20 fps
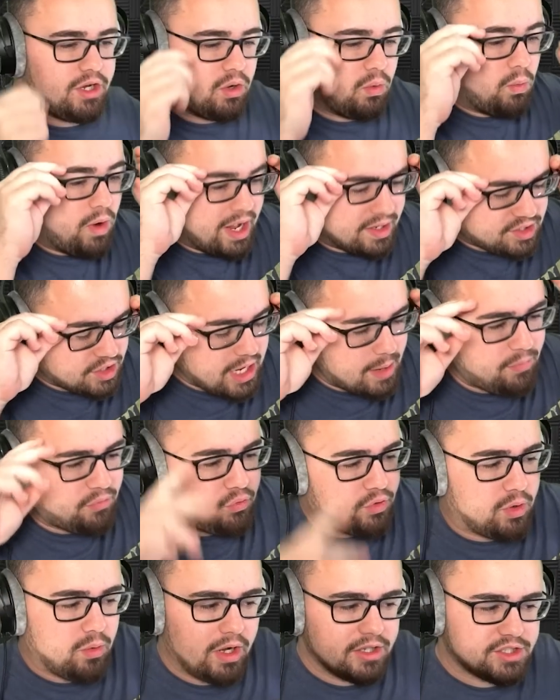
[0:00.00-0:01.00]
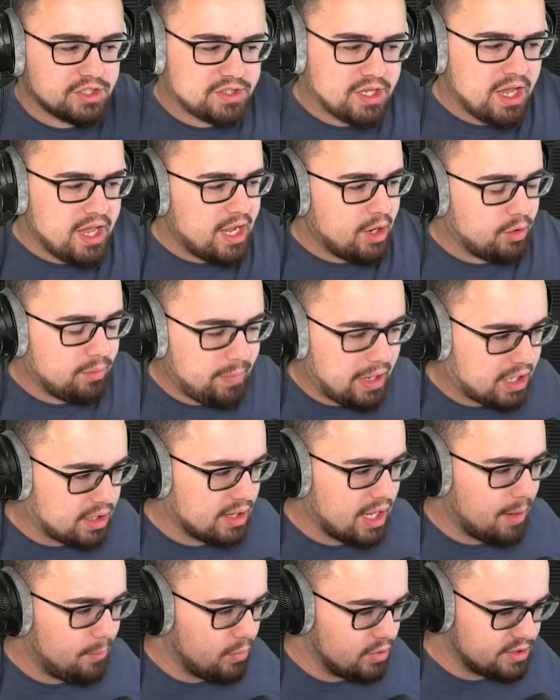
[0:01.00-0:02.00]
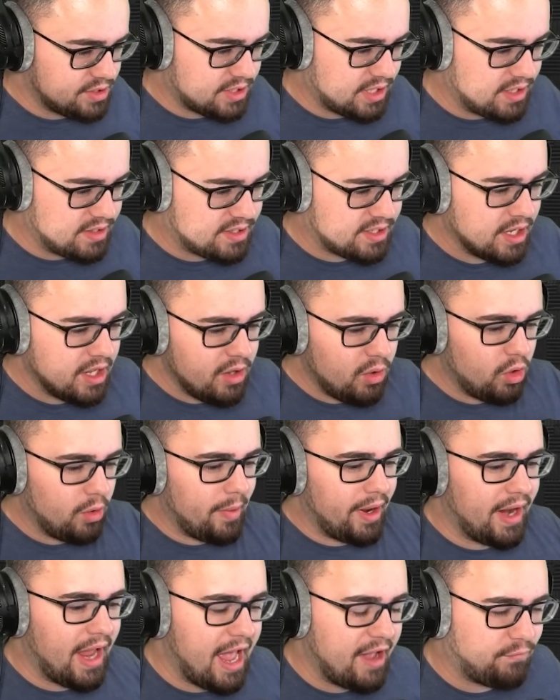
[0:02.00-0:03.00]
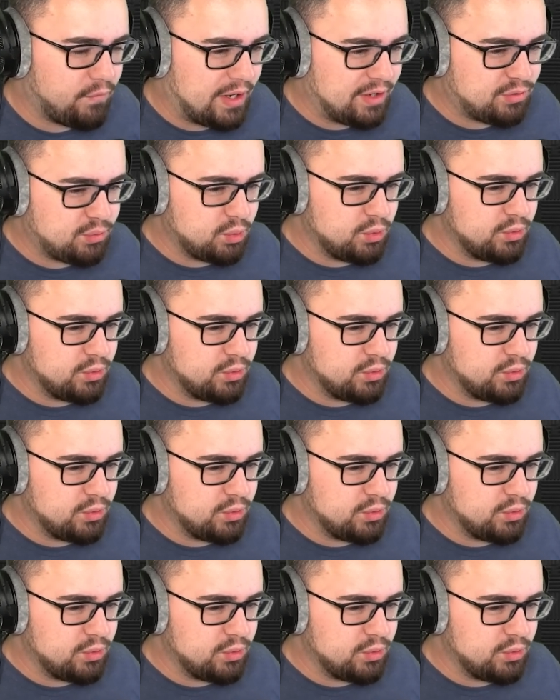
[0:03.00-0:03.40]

Watch that before you watch this. It would make a lot more sense. We're about halfway through